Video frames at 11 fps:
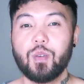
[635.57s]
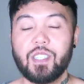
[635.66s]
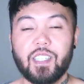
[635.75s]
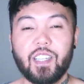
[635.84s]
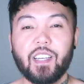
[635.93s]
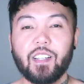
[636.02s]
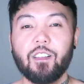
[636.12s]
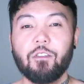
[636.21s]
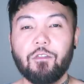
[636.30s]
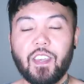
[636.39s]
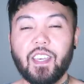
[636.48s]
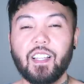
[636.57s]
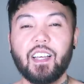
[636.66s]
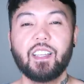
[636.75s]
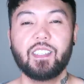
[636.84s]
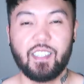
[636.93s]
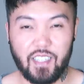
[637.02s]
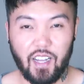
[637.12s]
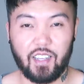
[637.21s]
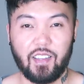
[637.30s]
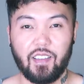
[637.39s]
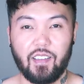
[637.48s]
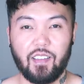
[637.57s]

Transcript: you still feel stuck.